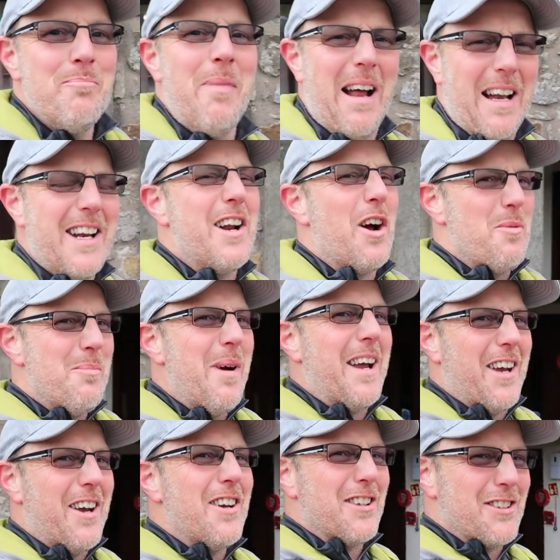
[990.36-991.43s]
Mally don't
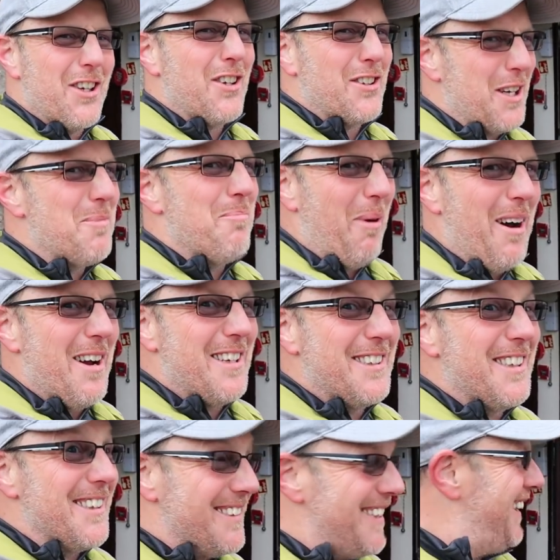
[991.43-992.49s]
make you the sausage butties,
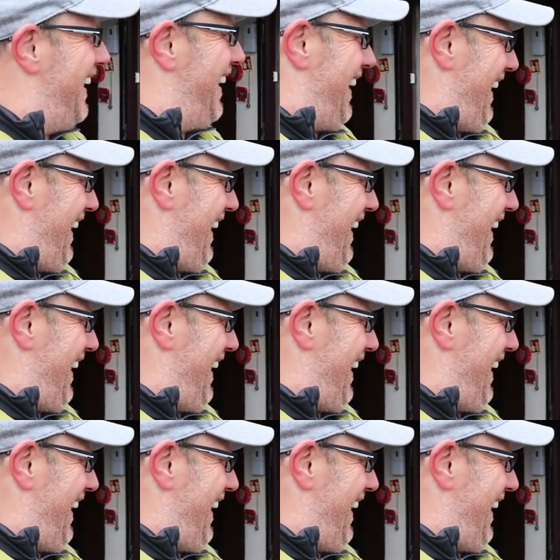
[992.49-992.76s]
does he?